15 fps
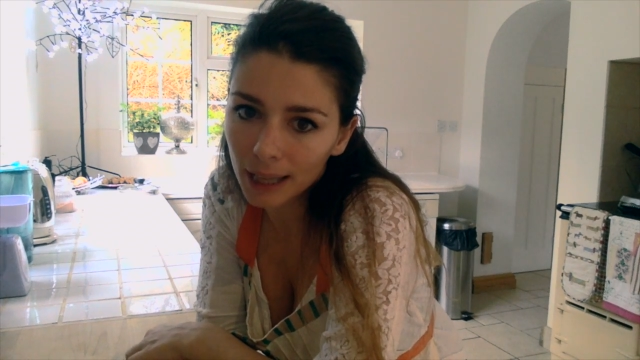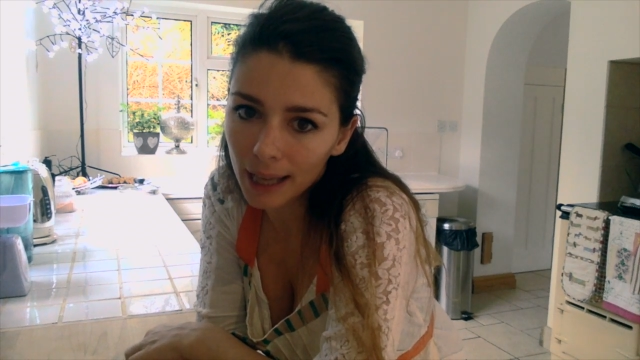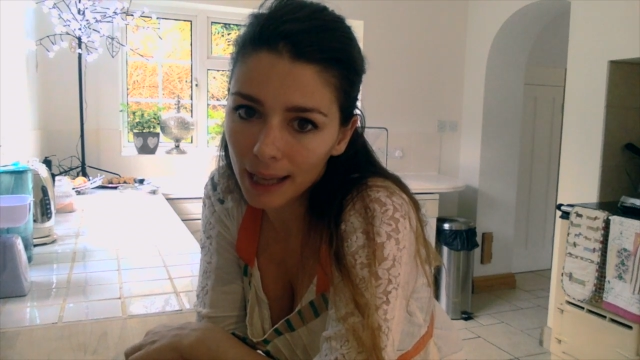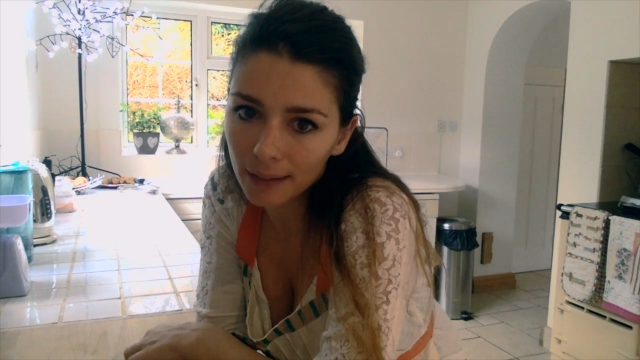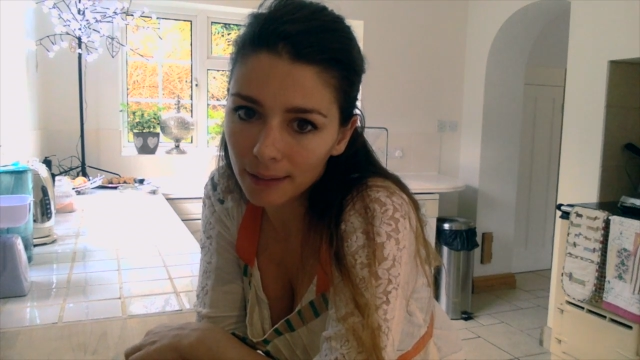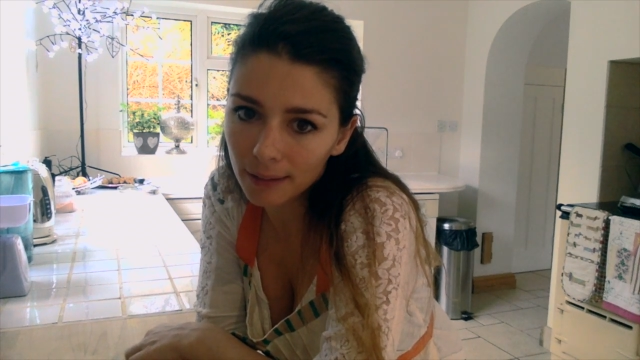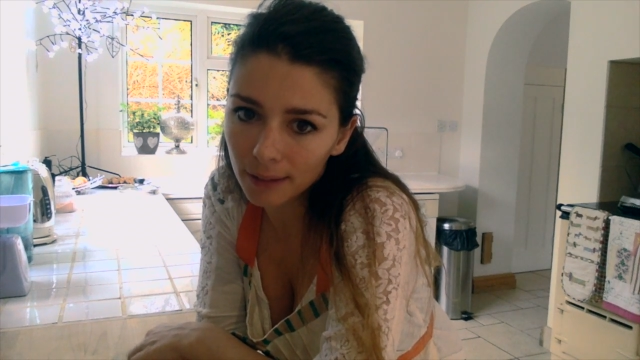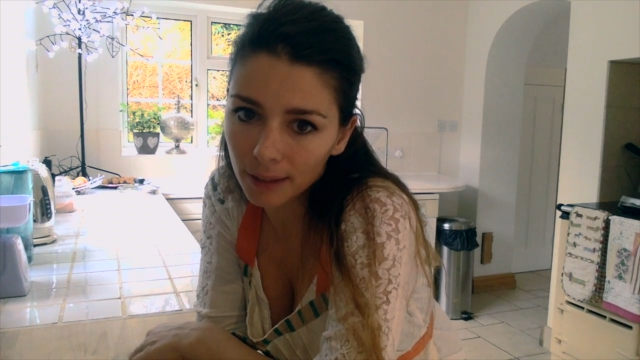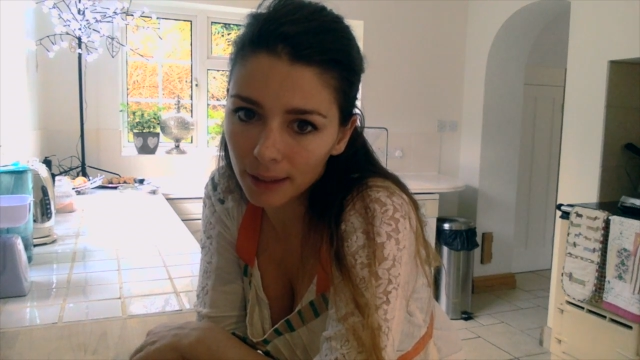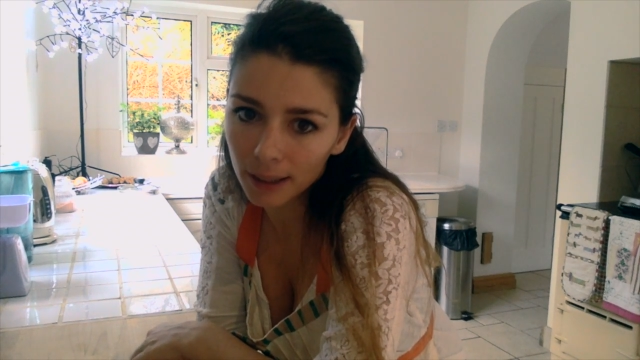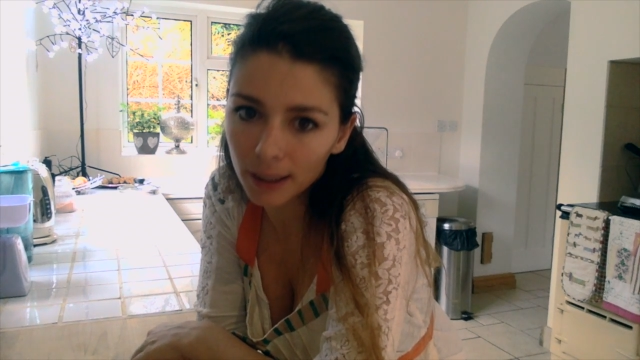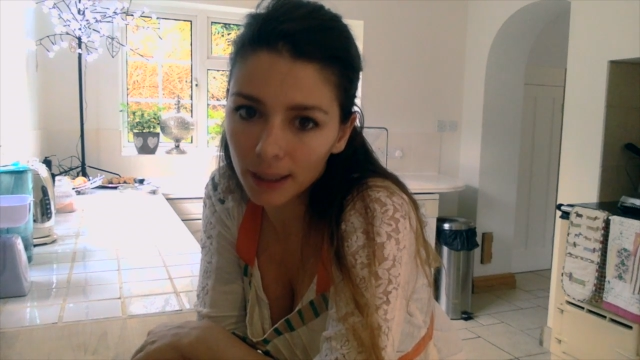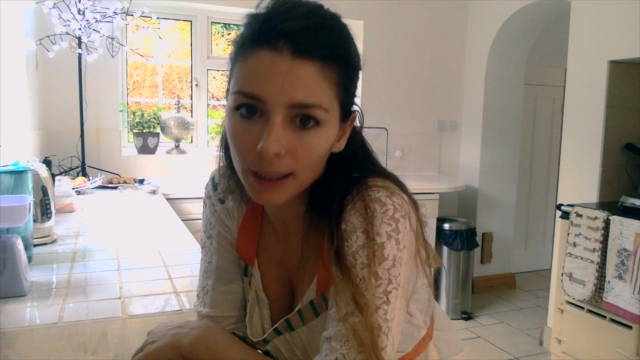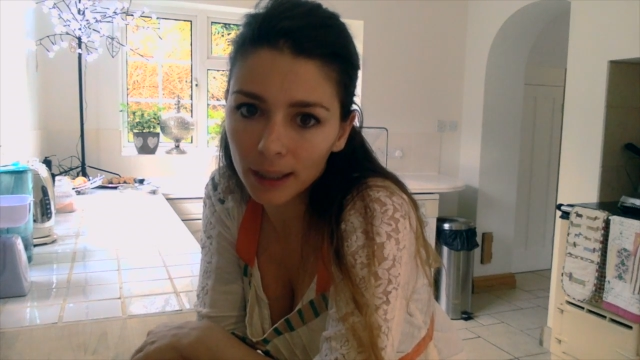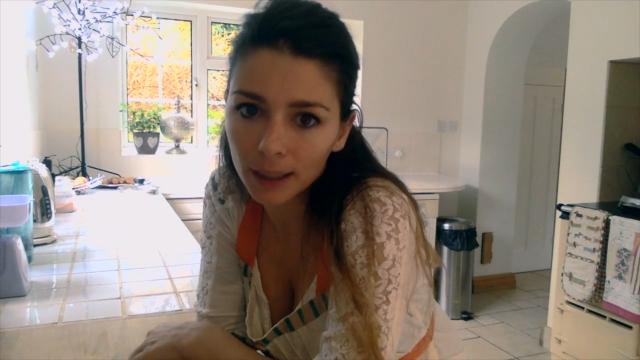
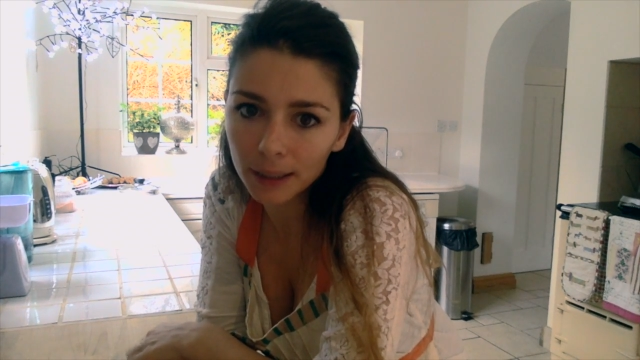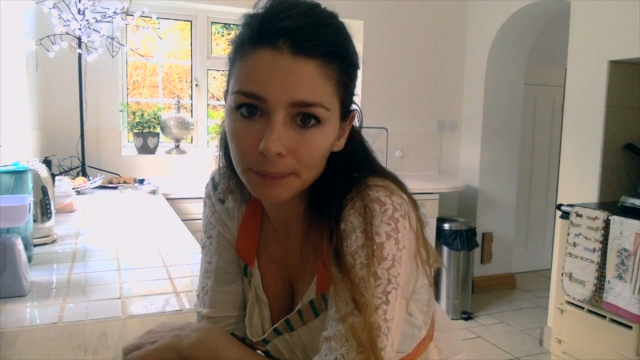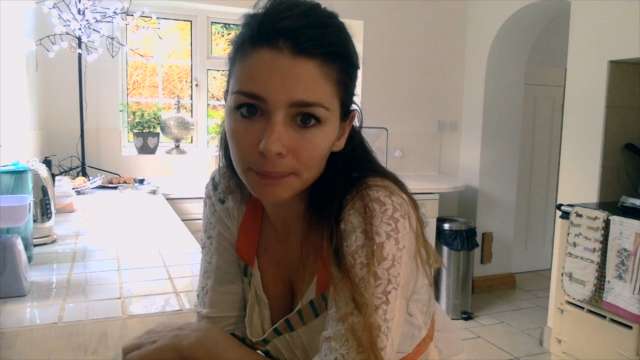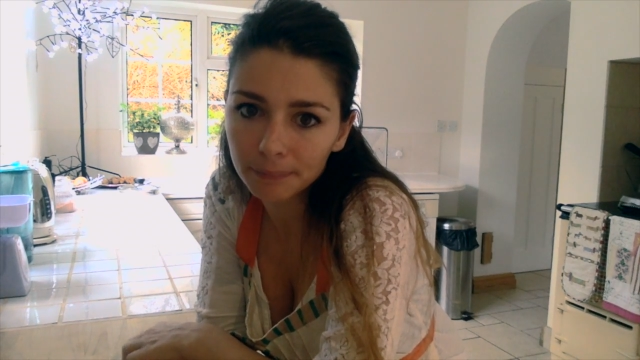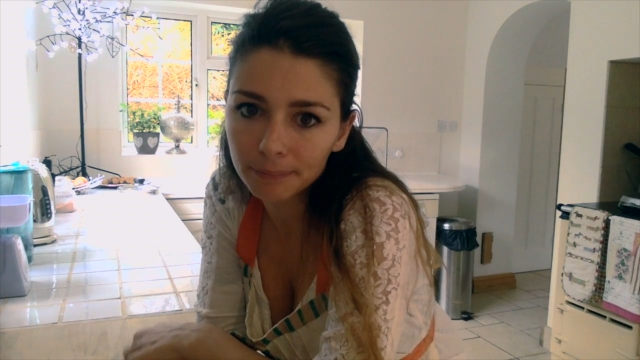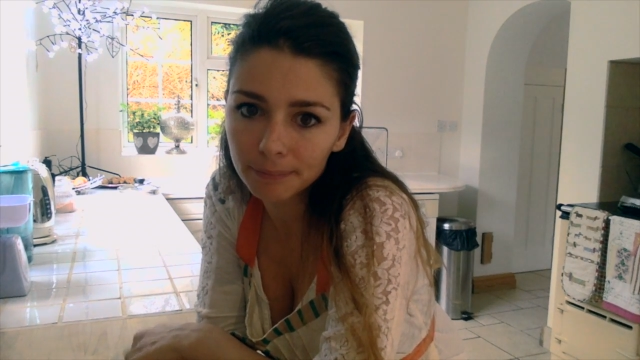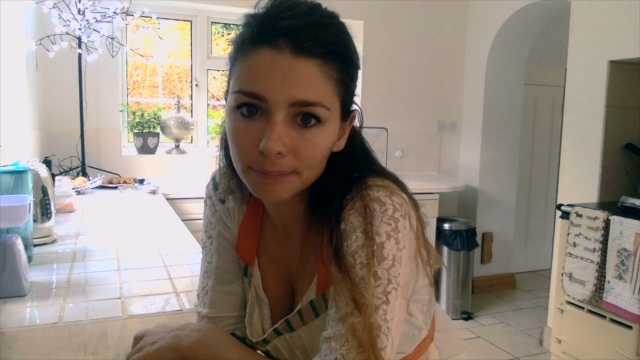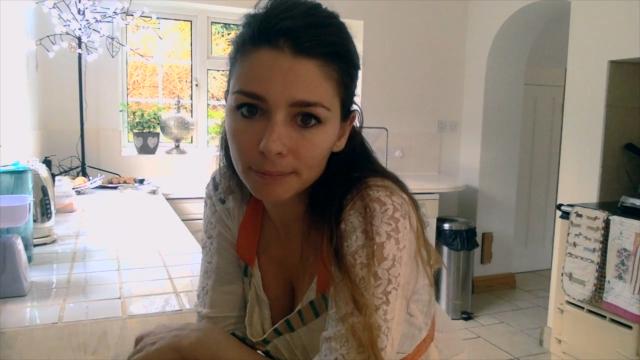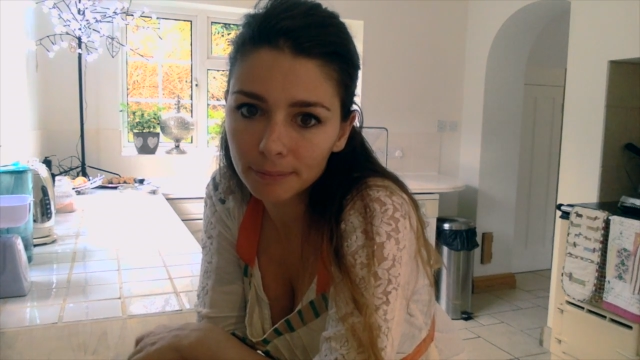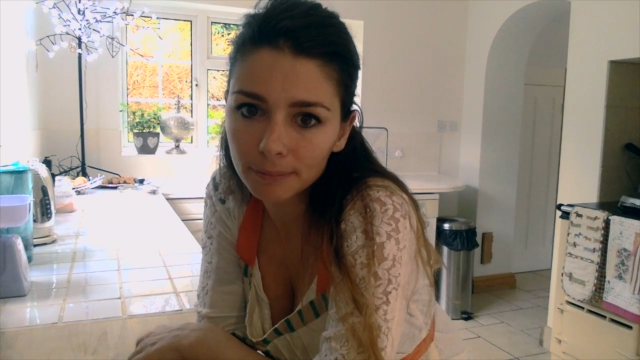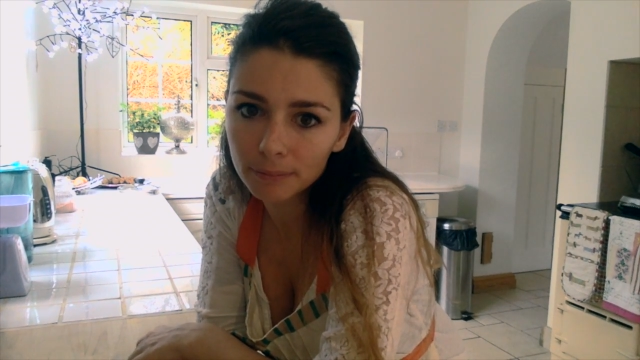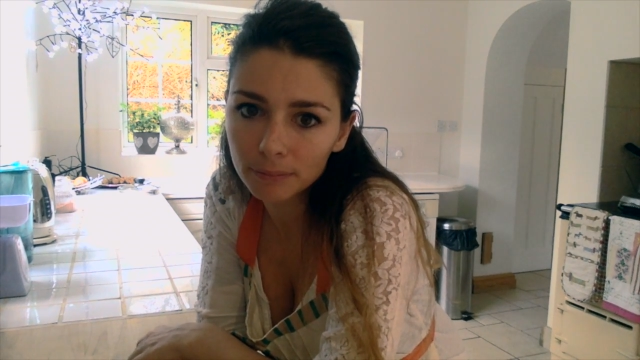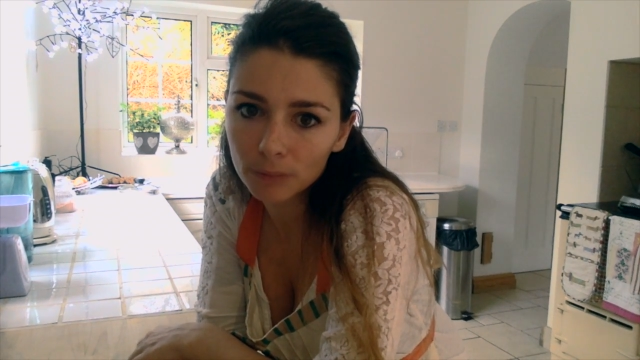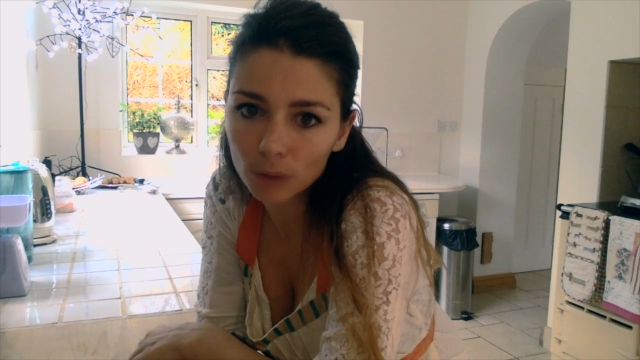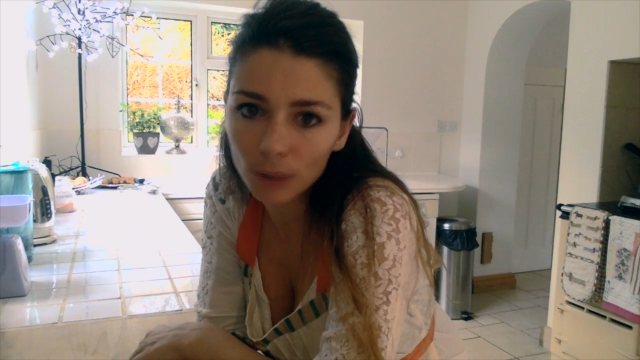lengthy
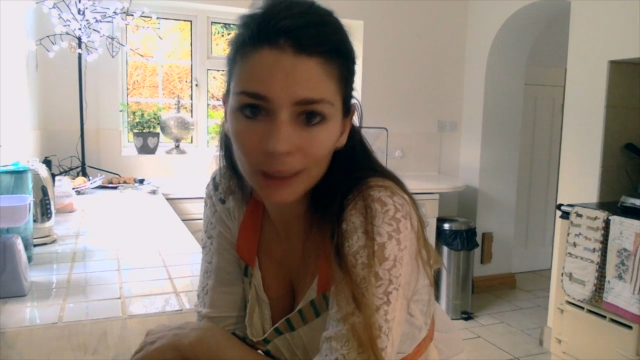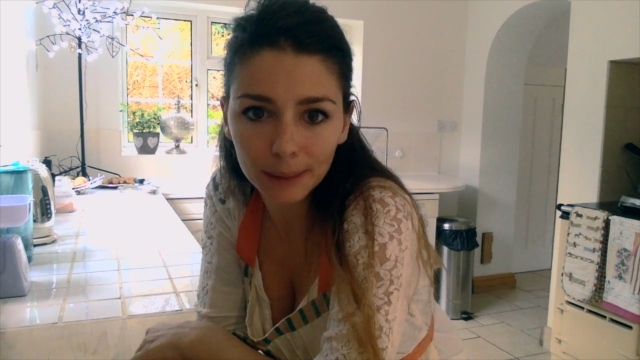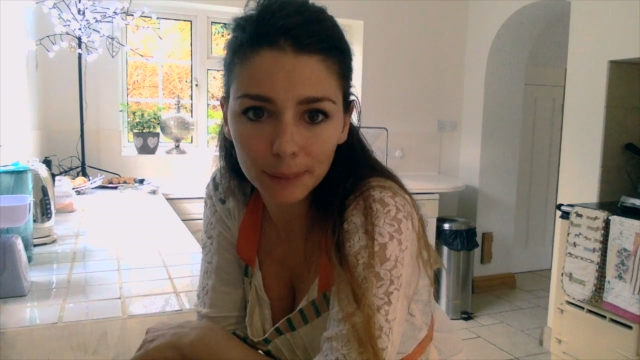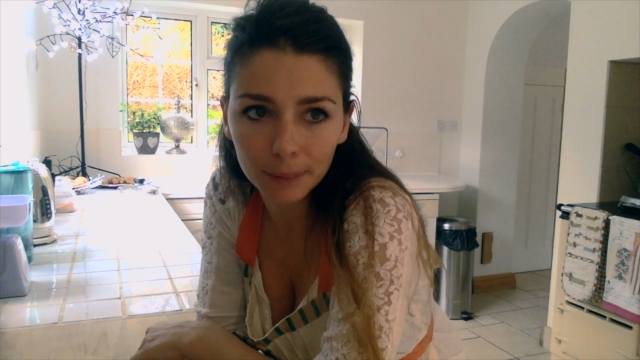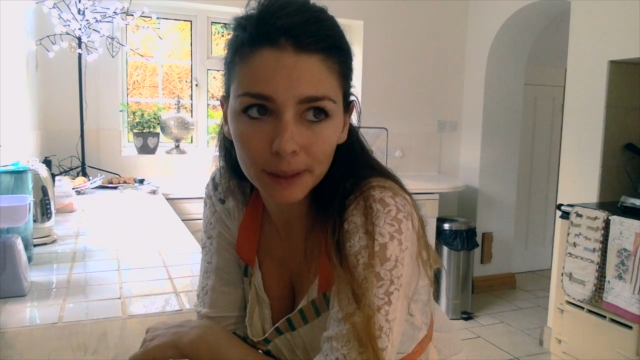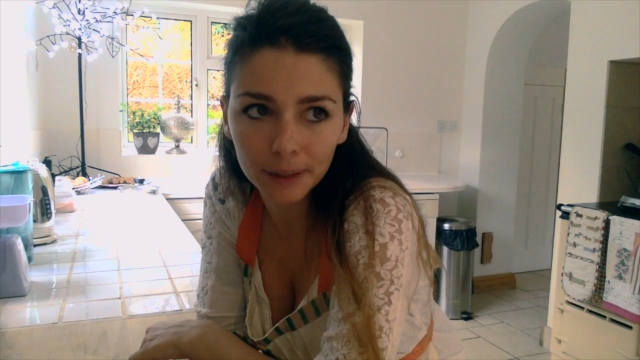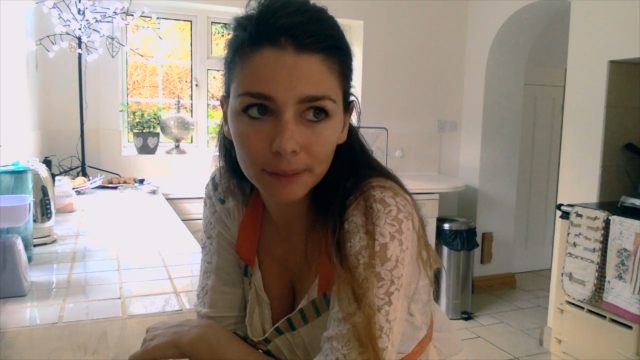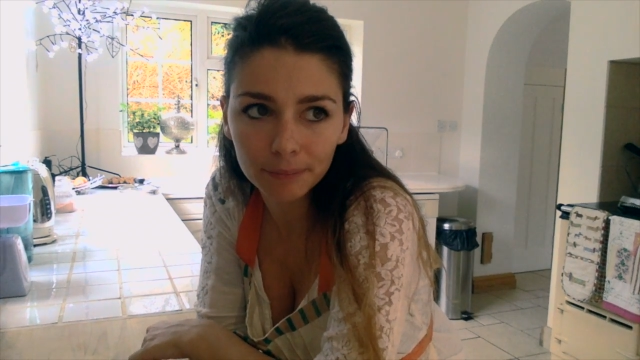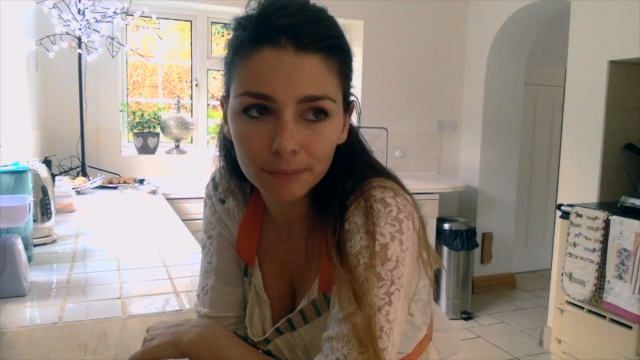recipe.